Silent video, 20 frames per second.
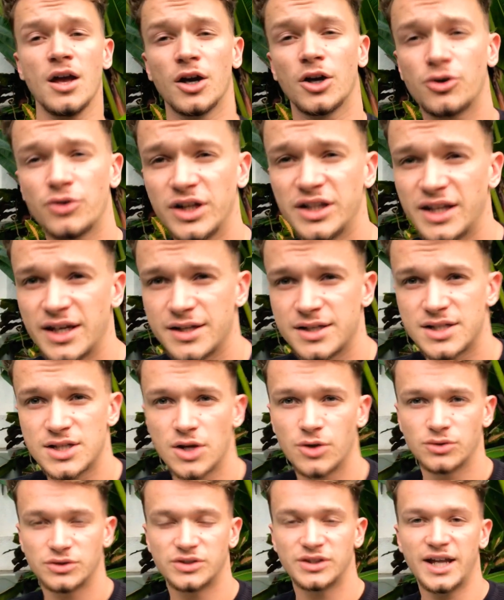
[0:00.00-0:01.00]
Greetings.
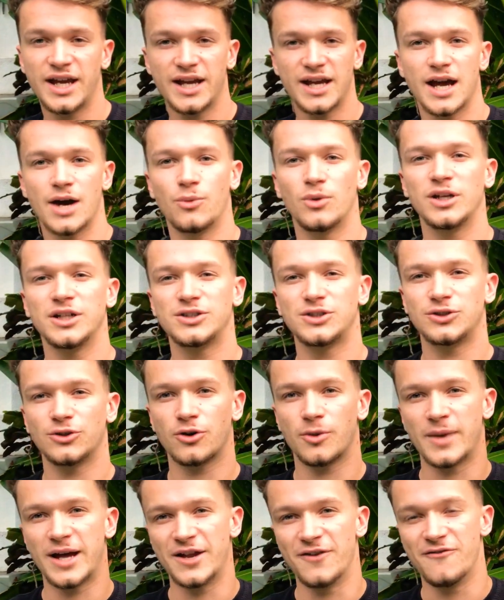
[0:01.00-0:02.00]
So today I wanted to talk
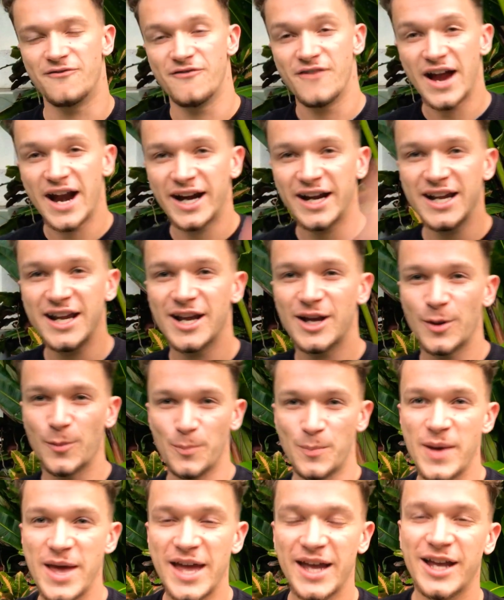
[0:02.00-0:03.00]
about a very
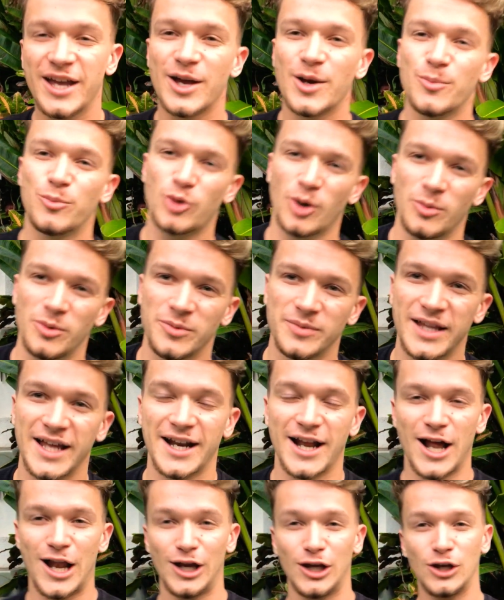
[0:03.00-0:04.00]
big problem that
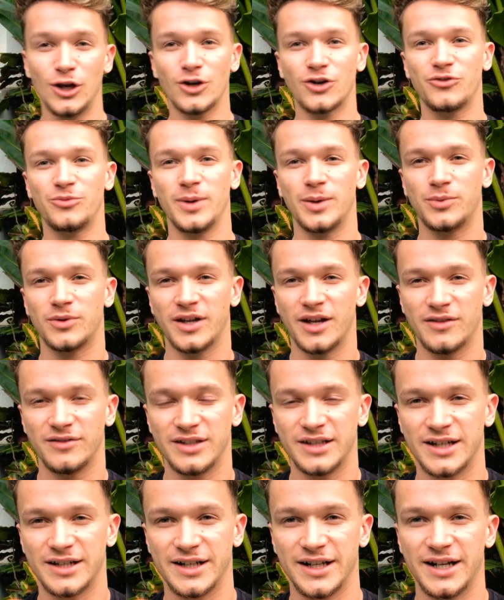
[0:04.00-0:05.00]
a lot of people have in
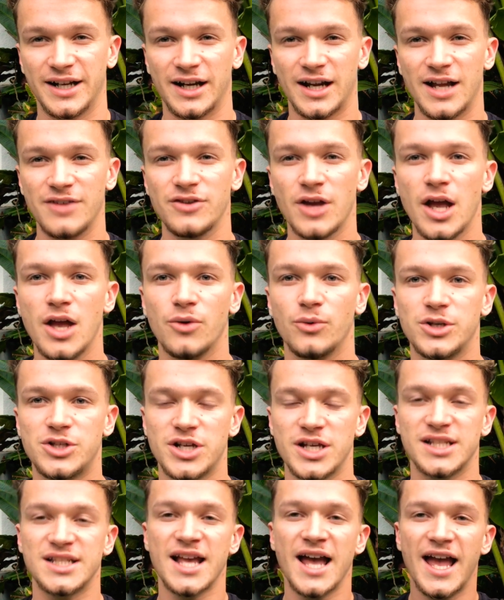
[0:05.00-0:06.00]
their dating life, which
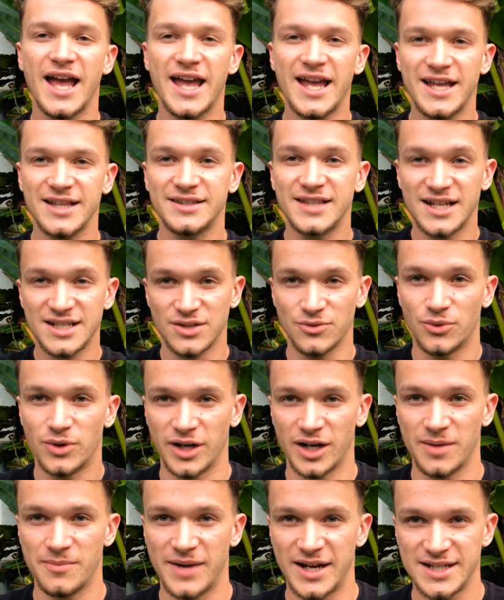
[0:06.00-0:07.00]
is it doesn't
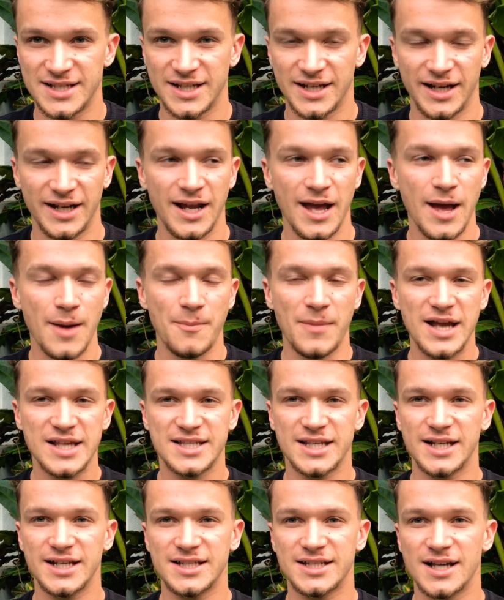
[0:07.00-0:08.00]
work in my city. My
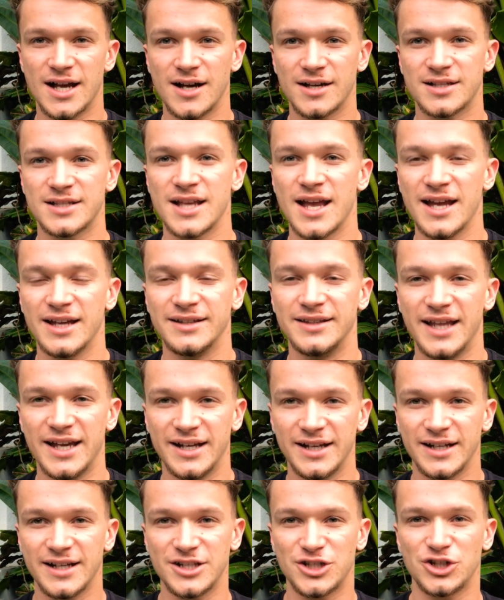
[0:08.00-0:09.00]
city sucks.
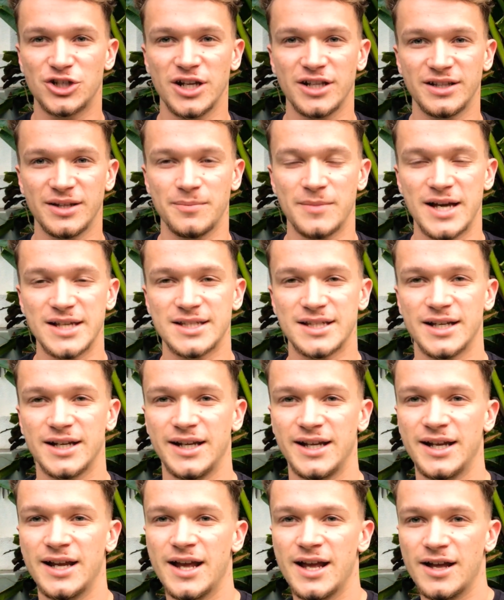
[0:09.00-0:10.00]
Dating is shit in my
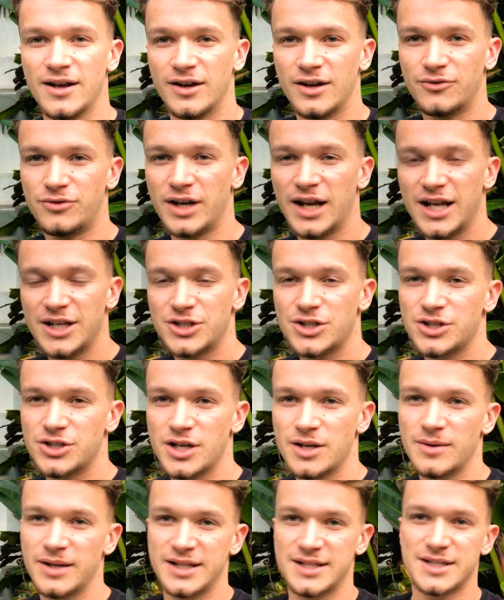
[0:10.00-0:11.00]
city.
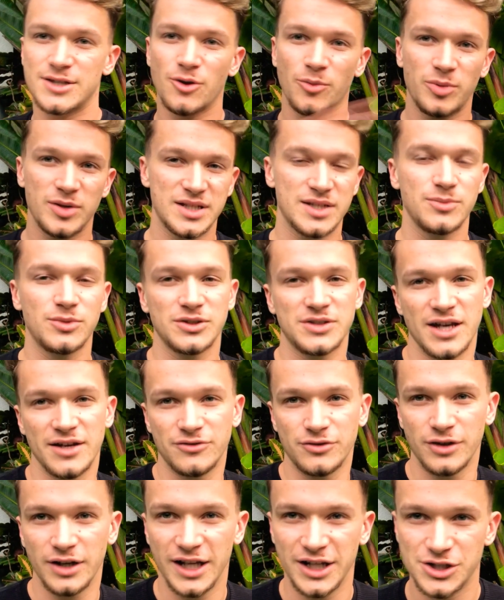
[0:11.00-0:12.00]
It's not possible to have a
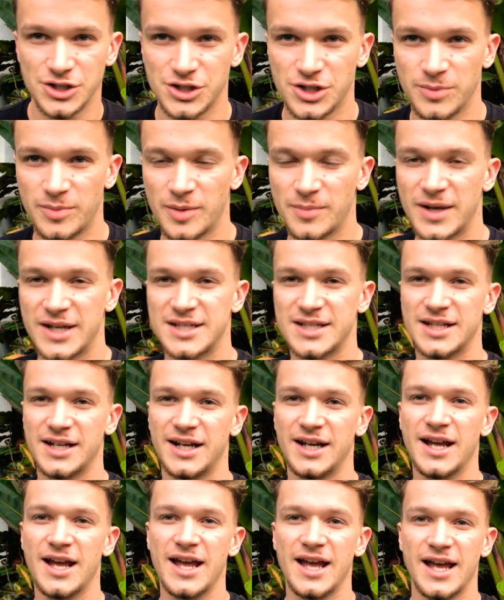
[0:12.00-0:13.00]
relationship in my
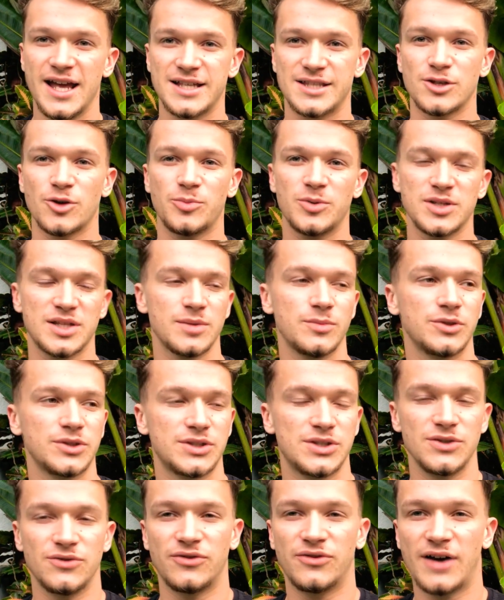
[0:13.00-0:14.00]
city. It's not possible
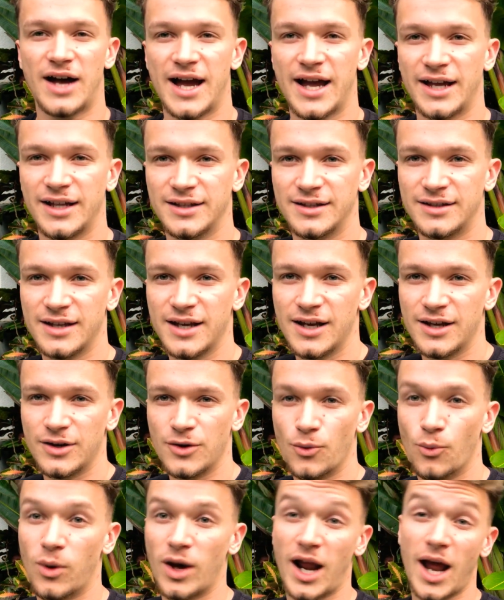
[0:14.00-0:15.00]
to find
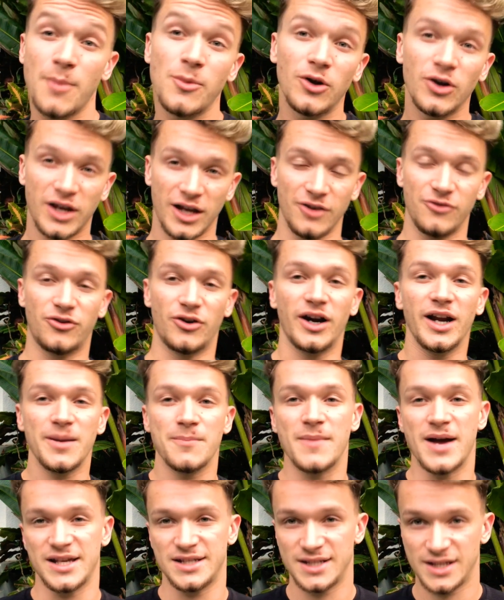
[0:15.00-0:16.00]
what I'm looking for in
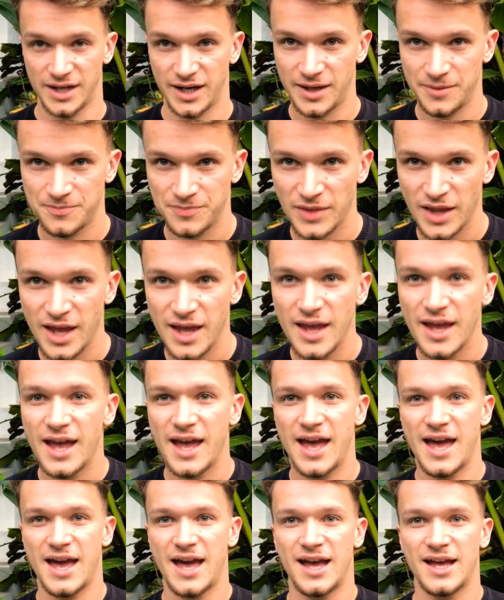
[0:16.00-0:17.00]
my city.
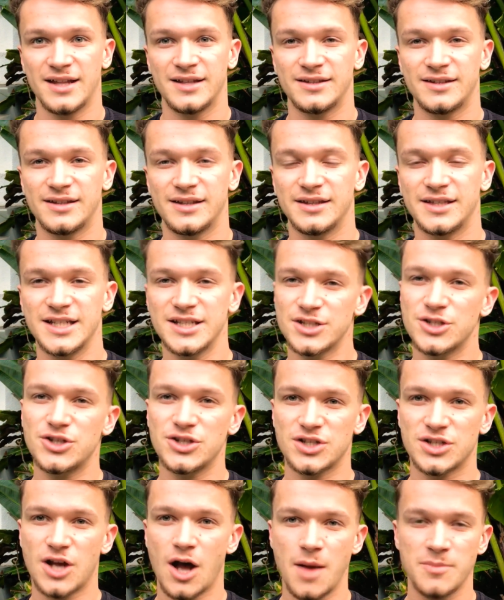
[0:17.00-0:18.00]
And this
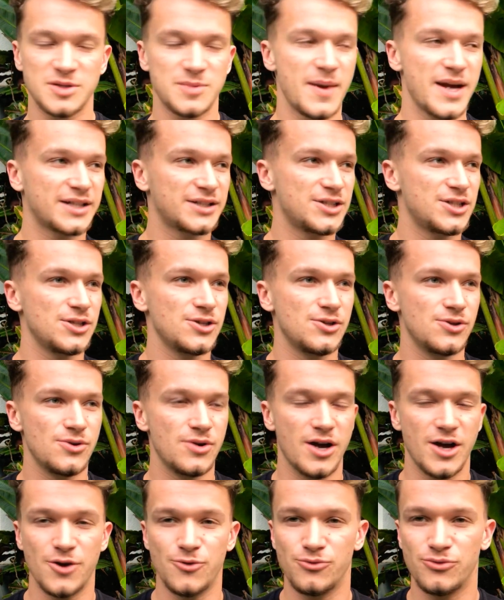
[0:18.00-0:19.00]
just comes back to
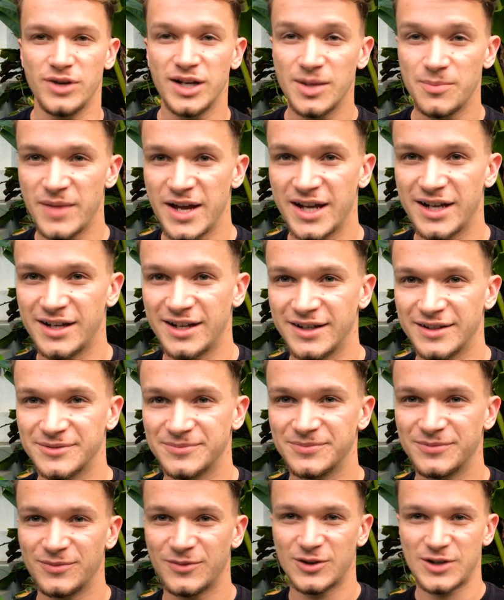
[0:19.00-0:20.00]
a really big
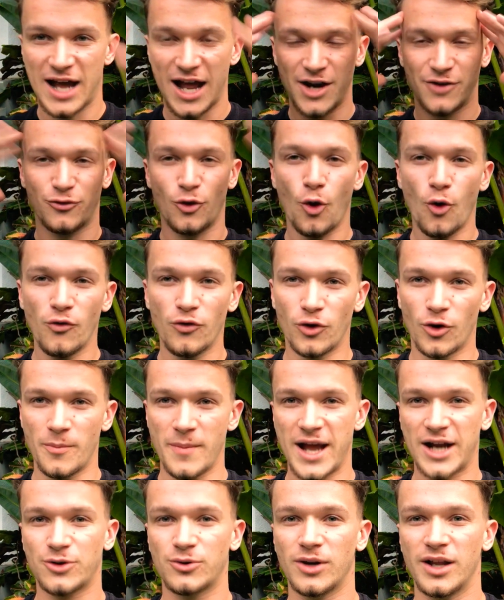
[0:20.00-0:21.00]
kind of overall
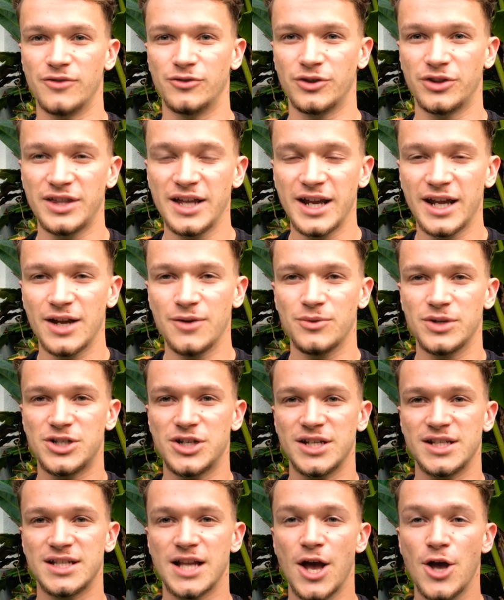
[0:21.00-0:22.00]
macro level thinking, which
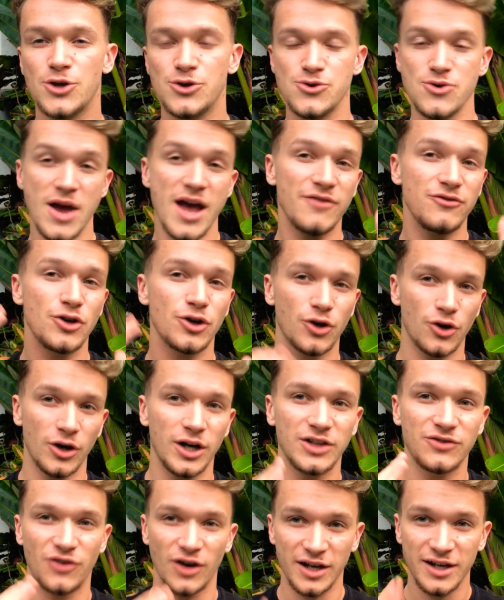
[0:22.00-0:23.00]
is you have your
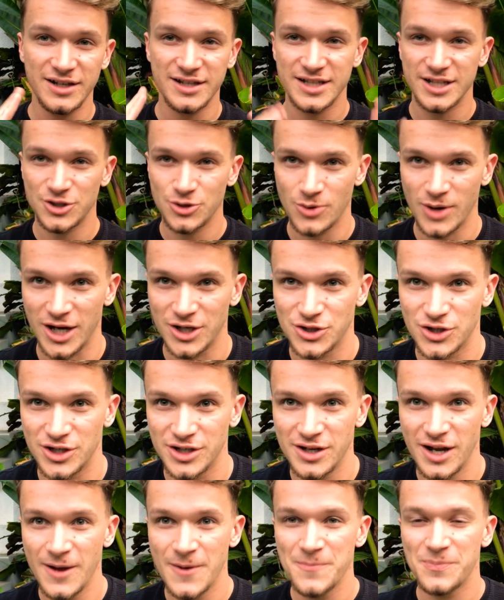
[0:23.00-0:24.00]
current fucking situation
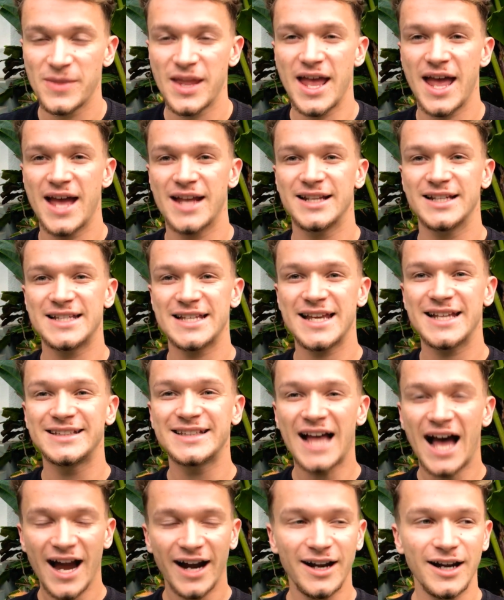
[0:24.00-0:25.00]
and it's
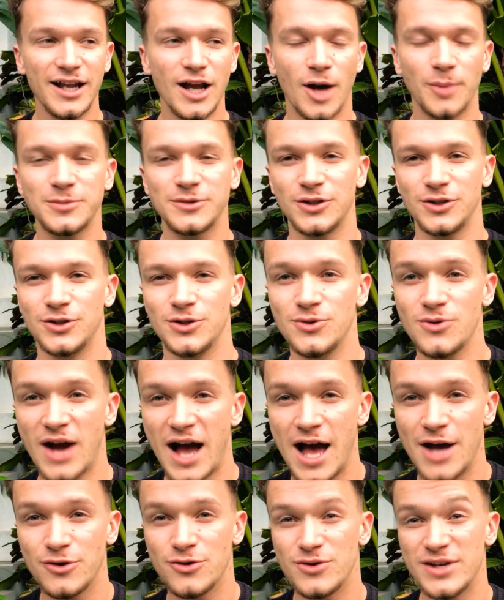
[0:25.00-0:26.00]
entirely up to you
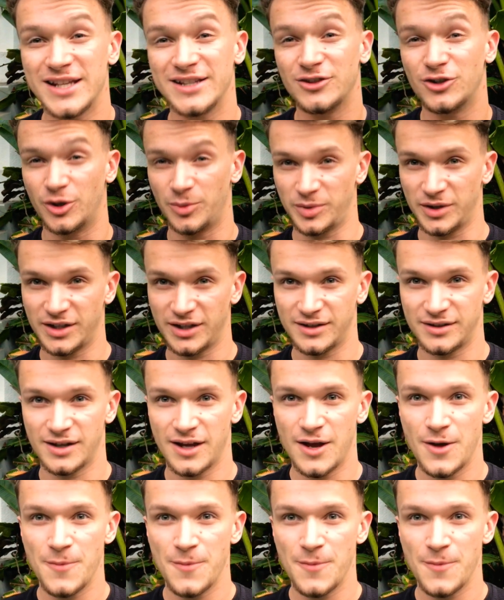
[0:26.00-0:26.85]
how you interpret it.